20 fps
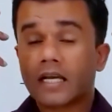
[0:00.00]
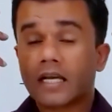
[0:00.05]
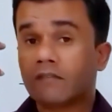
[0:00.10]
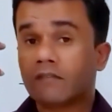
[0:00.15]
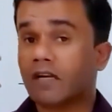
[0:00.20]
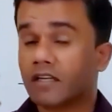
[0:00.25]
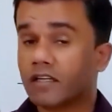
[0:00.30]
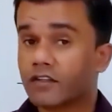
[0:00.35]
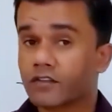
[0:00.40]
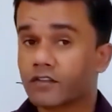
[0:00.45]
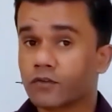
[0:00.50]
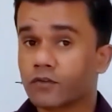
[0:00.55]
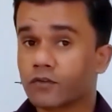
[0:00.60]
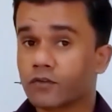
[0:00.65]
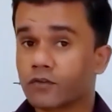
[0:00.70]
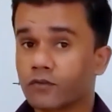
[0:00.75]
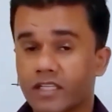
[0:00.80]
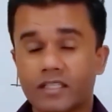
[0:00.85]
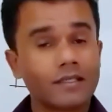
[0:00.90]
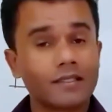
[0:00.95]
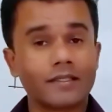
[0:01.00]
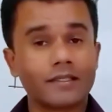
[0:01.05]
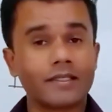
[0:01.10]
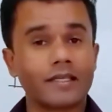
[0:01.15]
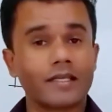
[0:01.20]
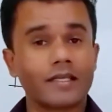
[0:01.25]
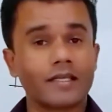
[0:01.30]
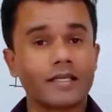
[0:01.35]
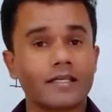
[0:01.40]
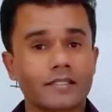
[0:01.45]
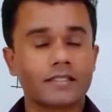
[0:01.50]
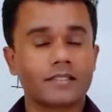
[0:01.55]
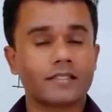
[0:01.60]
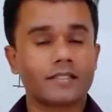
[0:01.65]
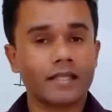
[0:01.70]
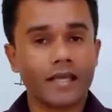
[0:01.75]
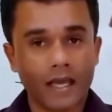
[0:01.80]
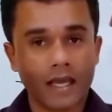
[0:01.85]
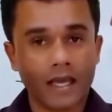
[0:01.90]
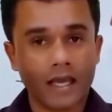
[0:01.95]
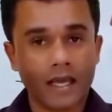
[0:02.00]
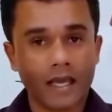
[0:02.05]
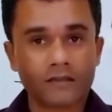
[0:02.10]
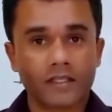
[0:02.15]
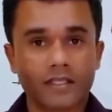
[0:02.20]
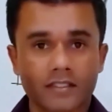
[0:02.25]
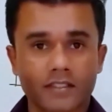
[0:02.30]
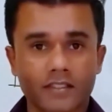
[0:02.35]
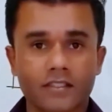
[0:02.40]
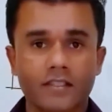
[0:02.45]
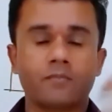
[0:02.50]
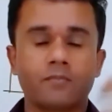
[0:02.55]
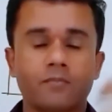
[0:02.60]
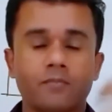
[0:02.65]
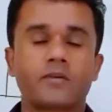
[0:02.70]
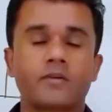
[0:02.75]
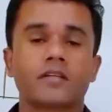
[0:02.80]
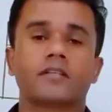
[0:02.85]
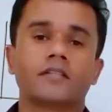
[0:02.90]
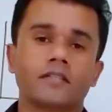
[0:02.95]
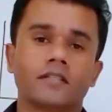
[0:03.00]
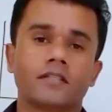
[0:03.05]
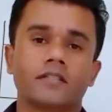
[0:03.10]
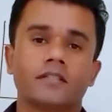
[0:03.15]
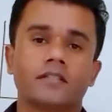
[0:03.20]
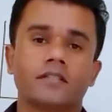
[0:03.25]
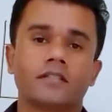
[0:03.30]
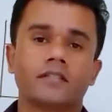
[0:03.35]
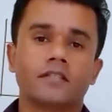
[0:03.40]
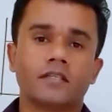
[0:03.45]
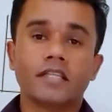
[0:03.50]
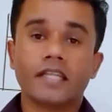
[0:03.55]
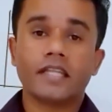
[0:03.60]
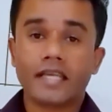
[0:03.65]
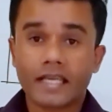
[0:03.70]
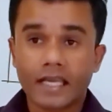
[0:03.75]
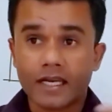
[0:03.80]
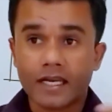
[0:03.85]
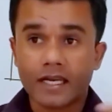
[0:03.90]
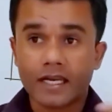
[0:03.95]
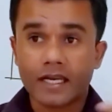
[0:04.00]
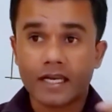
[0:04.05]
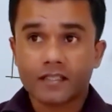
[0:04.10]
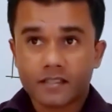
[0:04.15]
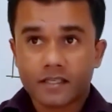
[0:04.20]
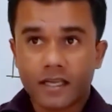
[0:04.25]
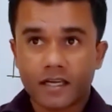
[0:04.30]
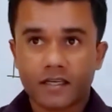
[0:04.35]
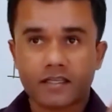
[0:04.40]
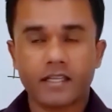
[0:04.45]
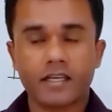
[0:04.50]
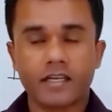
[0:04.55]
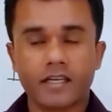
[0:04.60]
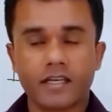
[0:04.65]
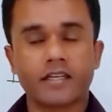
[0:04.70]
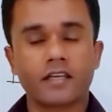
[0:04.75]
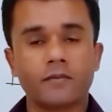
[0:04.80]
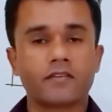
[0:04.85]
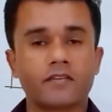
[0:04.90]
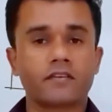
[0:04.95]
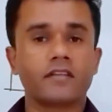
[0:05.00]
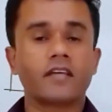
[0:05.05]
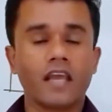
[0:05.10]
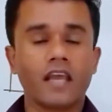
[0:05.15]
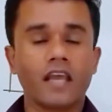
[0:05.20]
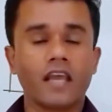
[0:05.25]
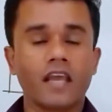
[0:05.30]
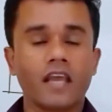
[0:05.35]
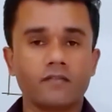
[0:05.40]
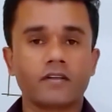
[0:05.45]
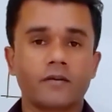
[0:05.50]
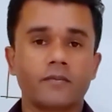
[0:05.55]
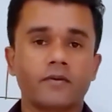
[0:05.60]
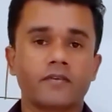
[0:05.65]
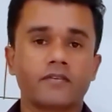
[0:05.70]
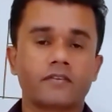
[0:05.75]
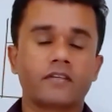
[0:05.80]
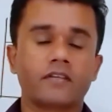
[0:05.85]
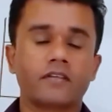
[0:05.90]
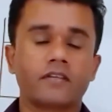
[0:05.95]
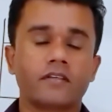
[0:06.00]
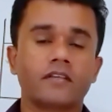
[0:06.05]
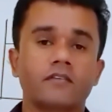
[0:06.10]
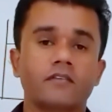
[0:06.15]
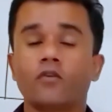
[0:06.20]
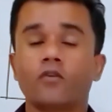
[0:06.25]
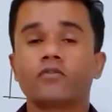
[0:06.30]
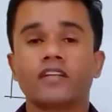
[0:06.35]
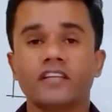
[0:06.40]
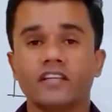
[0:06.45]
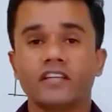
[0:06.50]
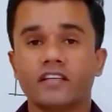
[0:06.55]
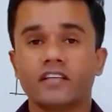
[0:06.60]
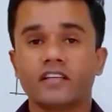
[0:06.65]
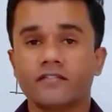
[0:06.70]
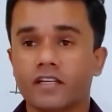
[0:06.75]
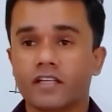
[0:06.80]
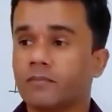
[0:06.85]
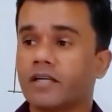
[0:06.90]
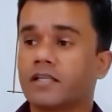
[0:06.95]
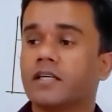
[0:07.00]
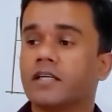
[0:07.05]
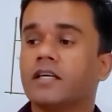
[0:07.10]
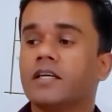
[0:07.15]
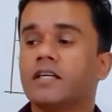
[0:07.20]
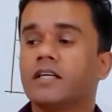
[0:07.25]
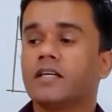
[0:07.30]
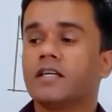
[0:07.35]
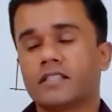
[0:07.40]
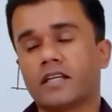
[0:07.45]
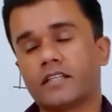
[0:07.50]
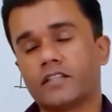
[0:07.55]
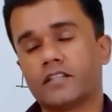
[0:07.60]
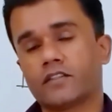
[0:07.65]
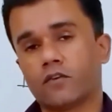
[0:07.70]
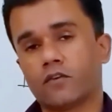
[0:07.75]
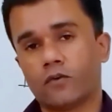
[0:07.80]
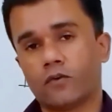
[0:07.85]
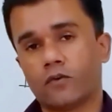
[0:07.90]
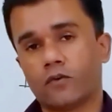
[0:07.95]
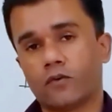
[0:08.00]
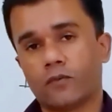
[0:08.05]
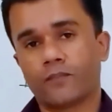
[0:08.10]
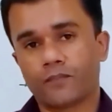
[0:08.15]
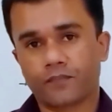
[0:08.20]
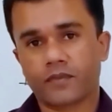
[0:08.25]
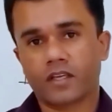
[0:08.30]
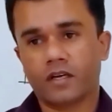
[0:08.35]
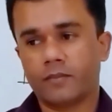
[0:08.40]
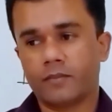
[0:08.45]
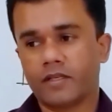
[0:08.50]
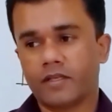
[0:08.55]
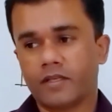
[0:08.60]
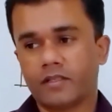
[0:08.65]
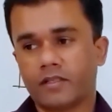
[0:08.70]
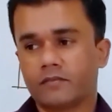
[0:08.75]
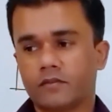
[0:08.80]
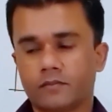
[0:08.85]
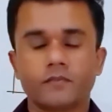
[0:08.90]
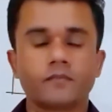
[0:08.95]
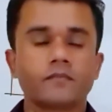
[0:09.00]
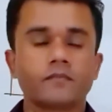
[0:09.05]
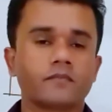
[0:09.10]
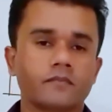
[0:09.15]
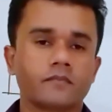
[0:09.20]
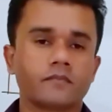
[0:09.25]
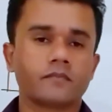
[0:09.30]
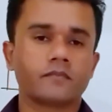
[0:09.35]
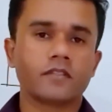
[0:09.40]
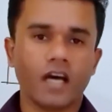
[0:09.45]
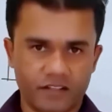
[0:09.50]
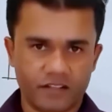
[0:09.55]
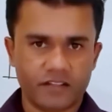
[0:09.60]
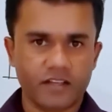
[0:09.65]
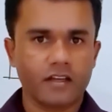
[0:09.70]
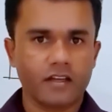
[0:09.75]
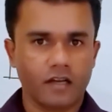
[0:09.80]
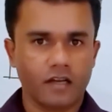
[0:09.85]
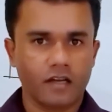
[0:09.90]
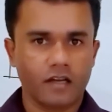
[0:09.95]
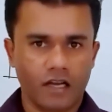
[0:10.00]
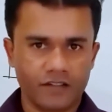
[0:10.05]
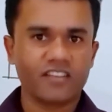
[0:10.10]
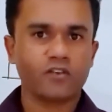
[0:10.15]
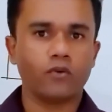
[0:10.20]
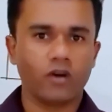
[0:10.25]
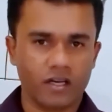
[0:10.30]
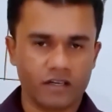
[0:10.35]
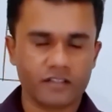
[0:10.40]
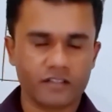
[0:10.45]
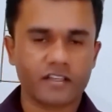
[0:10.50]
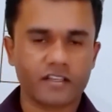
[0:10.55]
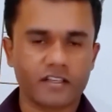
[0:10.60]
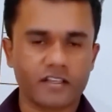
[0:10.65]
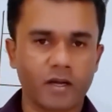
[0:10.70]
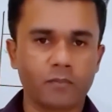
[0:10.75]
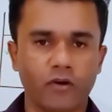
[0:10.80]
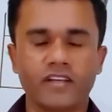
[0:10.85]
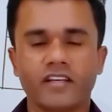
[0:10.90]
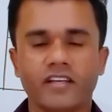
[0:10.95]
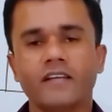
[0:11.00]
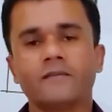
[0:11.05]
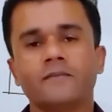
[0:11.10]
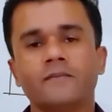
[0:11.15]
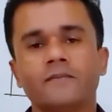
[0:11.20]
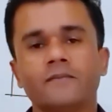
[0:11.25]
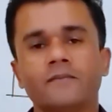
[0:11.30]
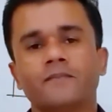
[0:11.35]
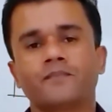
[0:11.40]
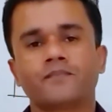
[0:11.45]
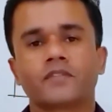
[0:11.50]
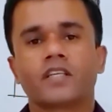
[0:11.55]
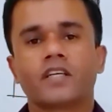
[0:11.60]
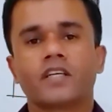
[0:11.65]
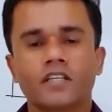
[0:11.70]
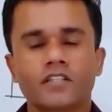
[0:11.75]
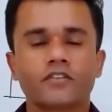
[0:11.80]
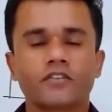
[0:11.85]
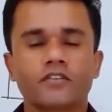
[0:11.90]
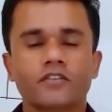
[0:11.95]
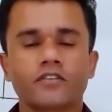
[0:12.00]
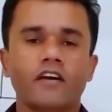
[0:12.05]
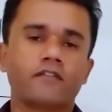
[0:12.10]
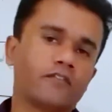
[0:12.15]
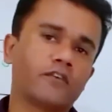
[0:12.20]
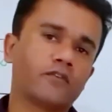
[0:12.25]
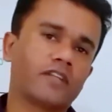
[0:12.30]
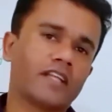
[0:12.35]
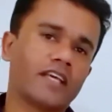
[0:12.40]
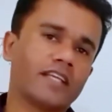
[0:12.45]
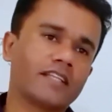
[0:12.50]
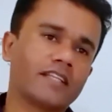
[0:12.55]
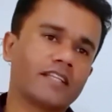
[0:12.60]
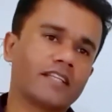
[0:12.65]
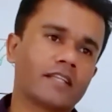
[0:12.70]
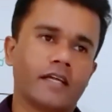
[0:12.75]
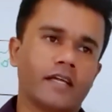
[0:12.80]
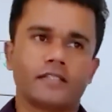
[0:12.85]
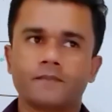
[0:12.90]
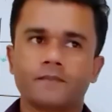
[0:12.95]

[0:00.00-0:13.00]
understood it, realized it, they have the concept. They can understand in chemistry, A-level chemistry, without any difficulty, but result is low. I mean, understand? I think you understand my point, right? So therefore, if you think that